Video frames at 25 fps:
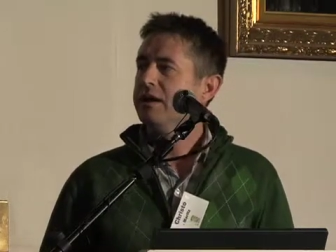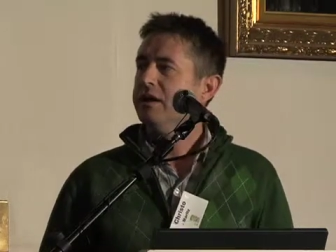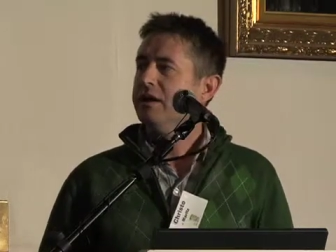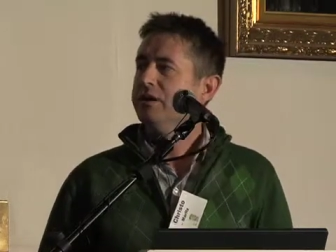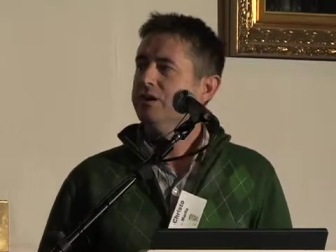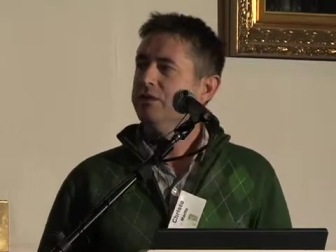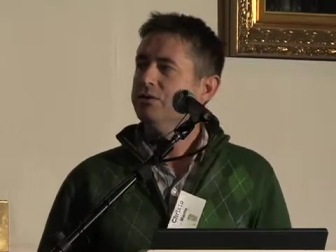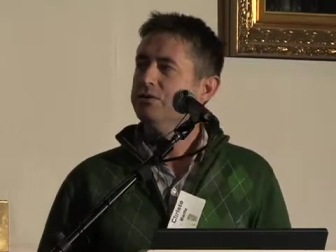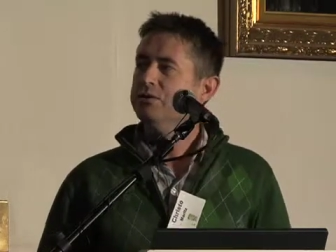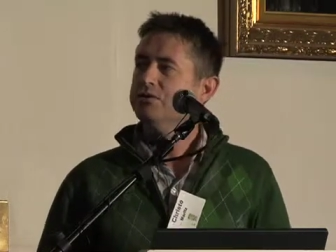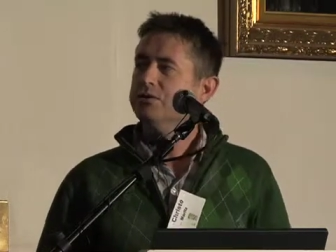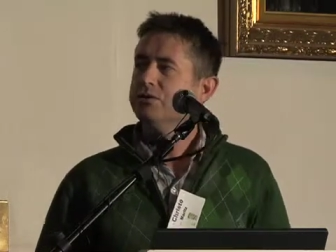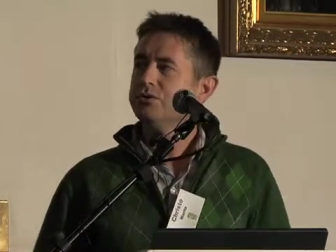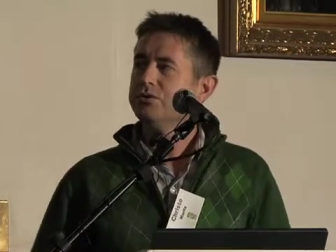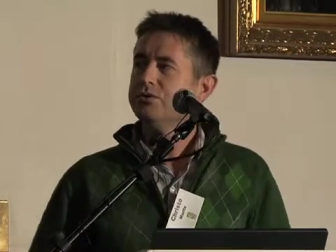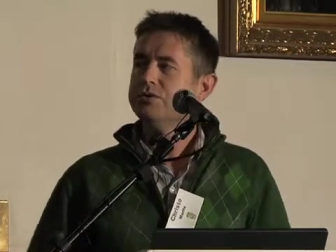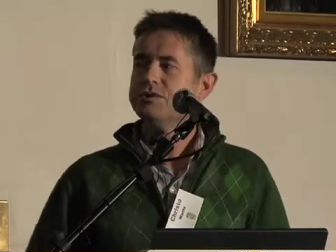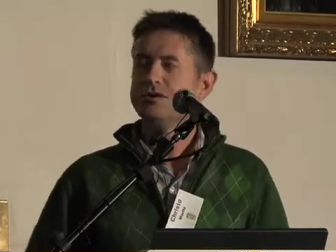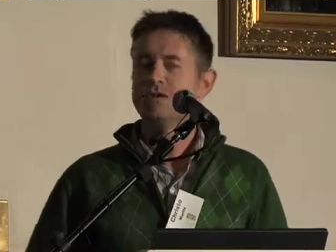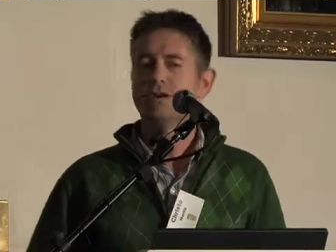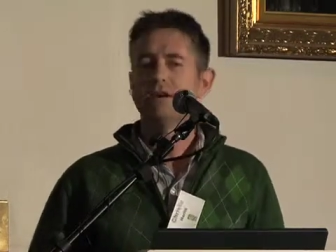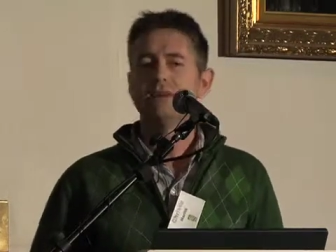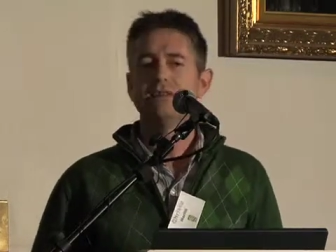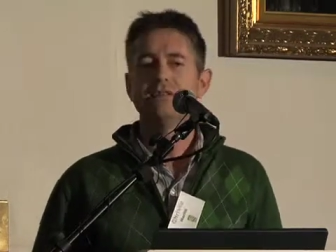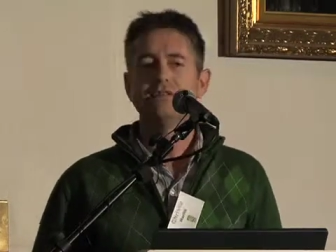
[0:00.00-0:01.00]
use your
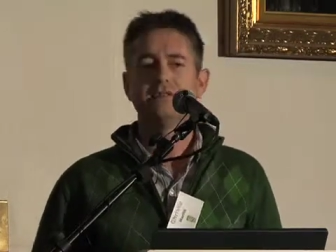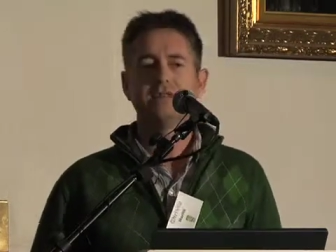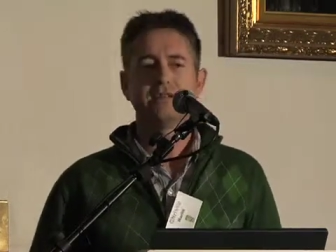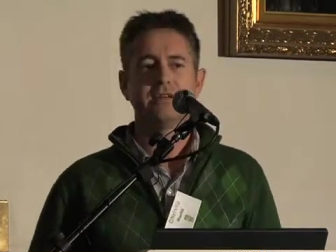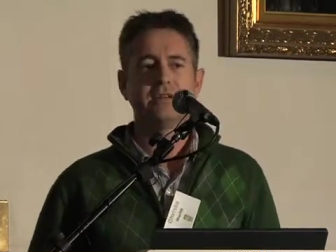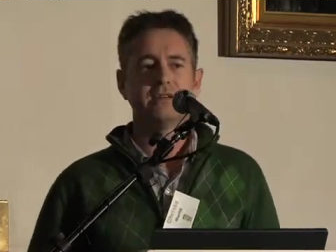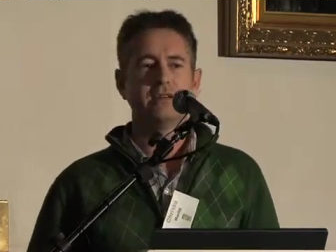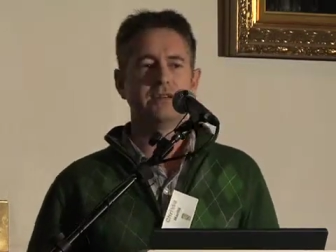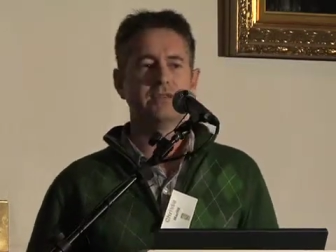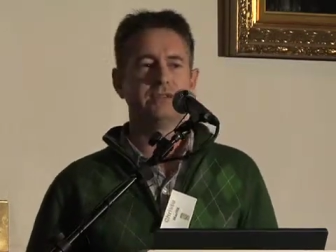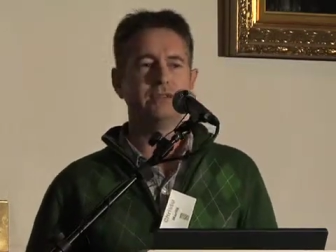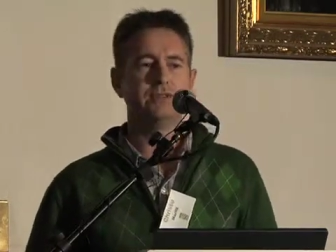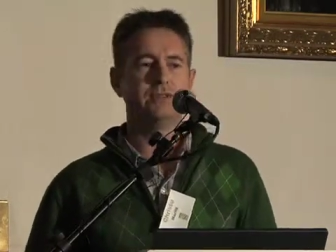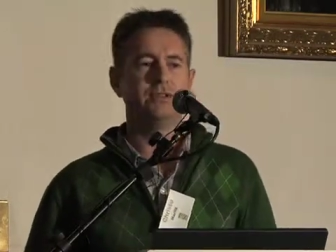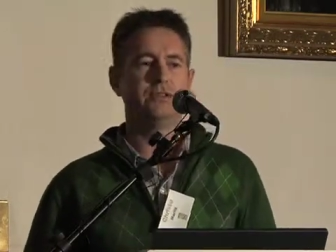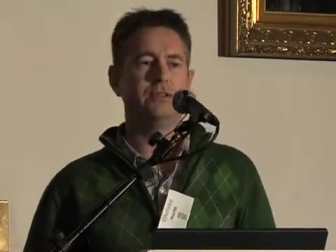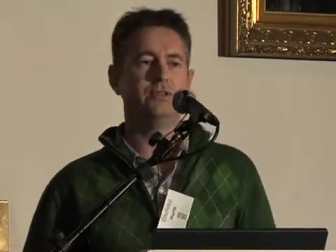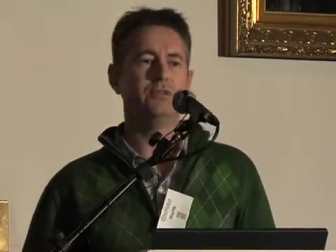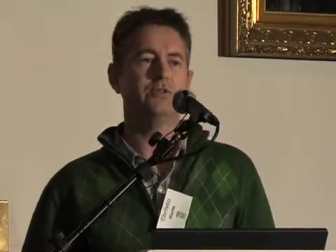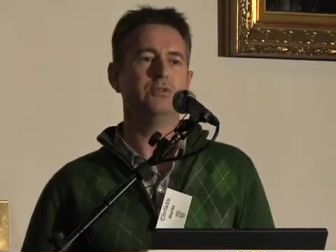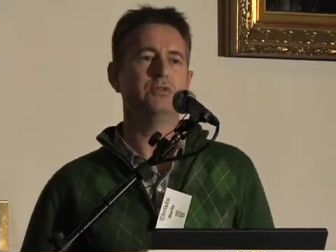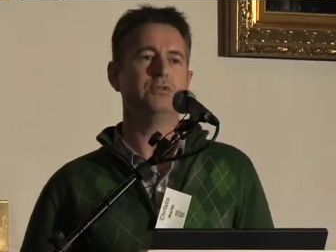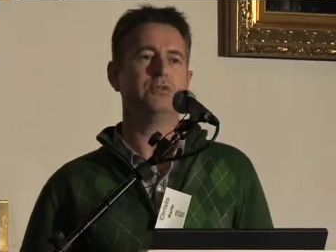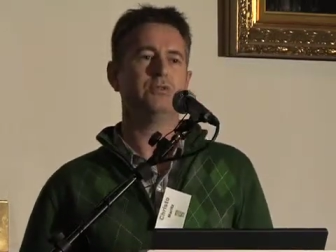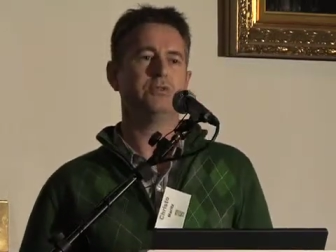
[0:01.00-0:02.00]
design skills,
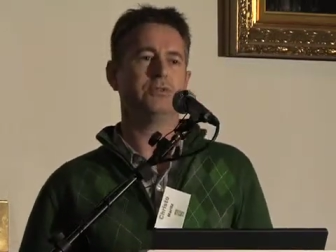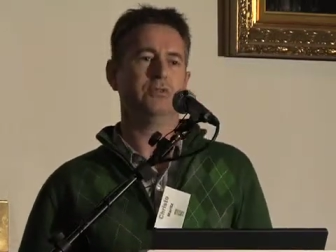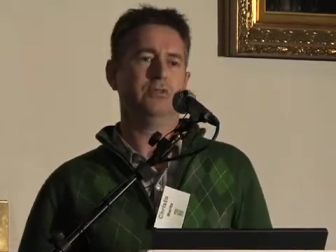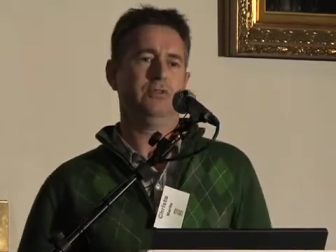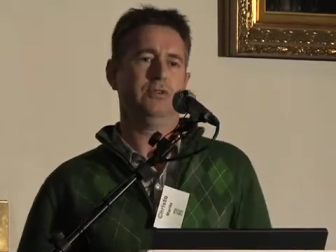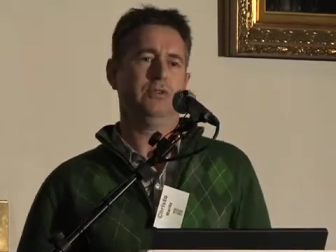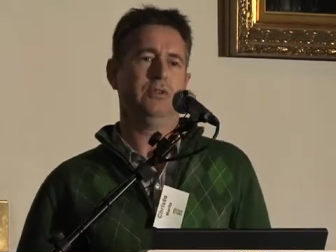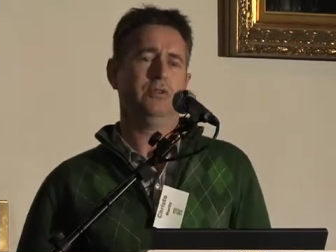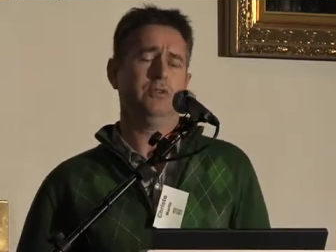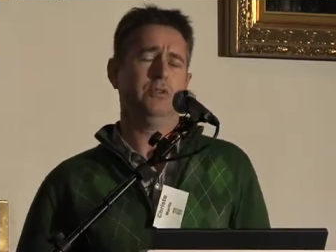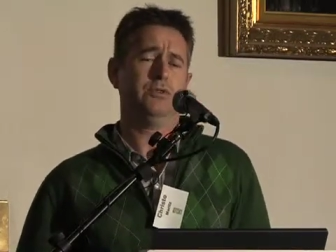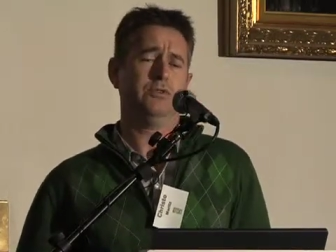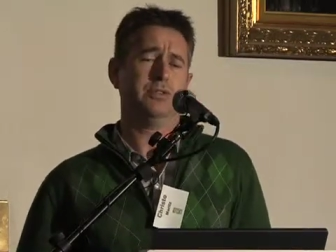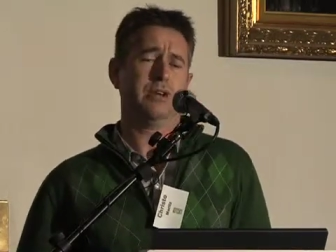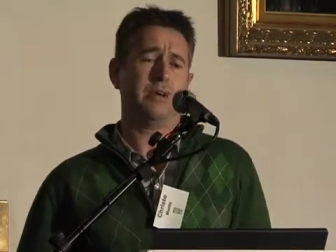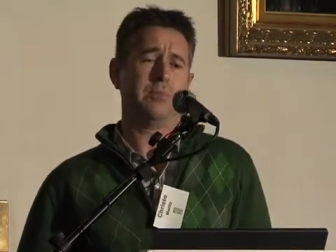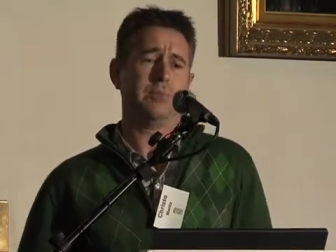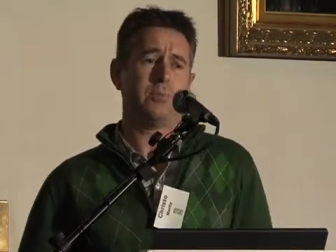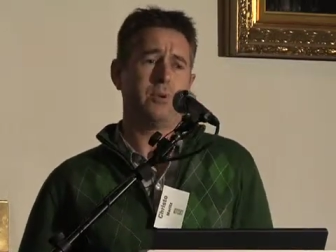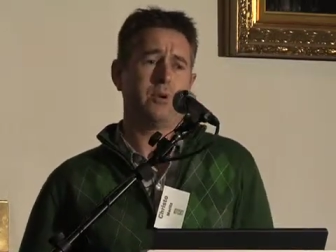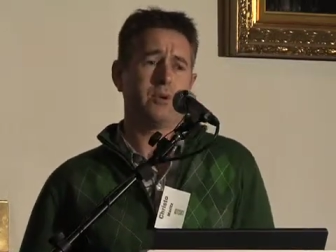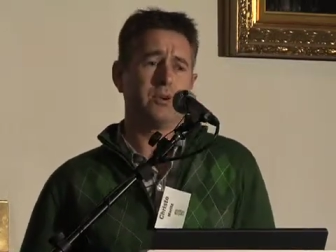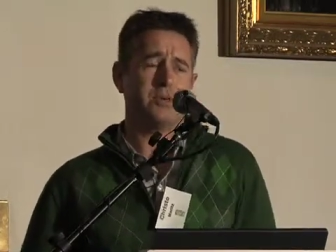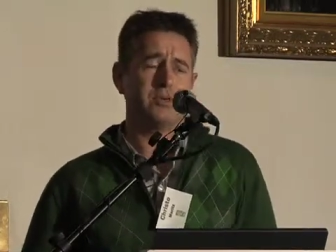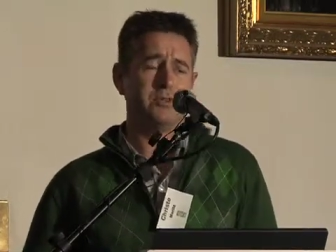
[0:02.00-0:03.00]
use your
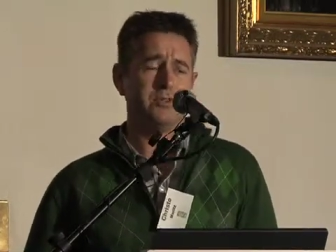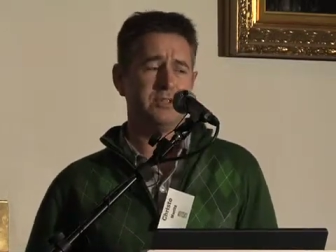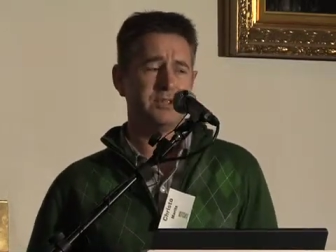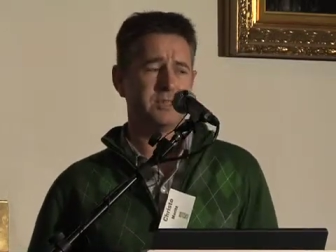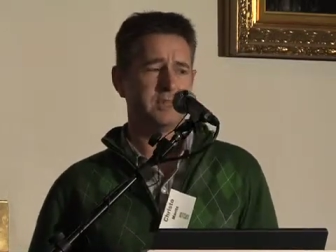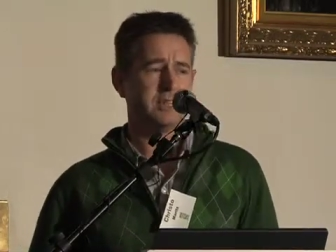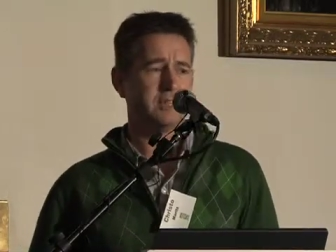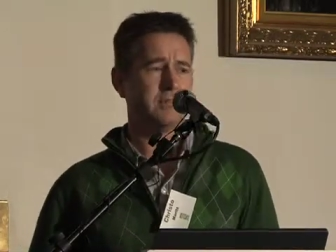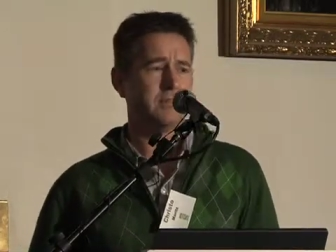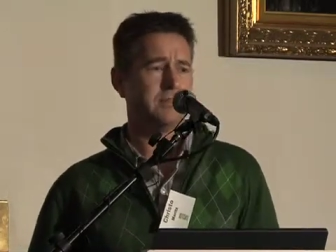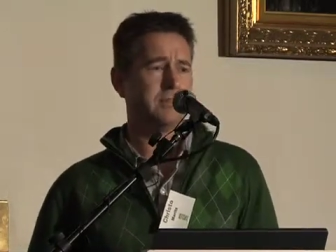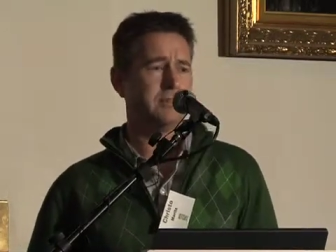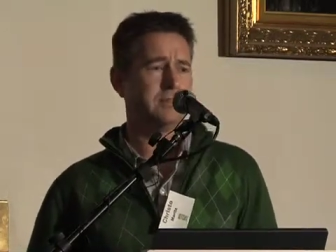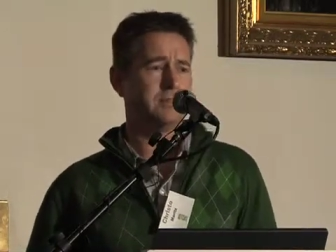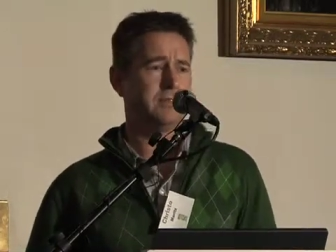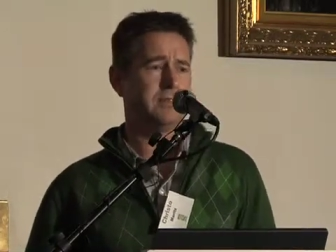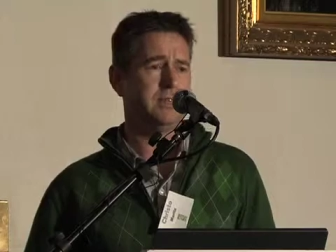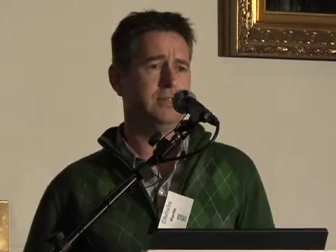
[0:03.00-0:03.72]
typography skills,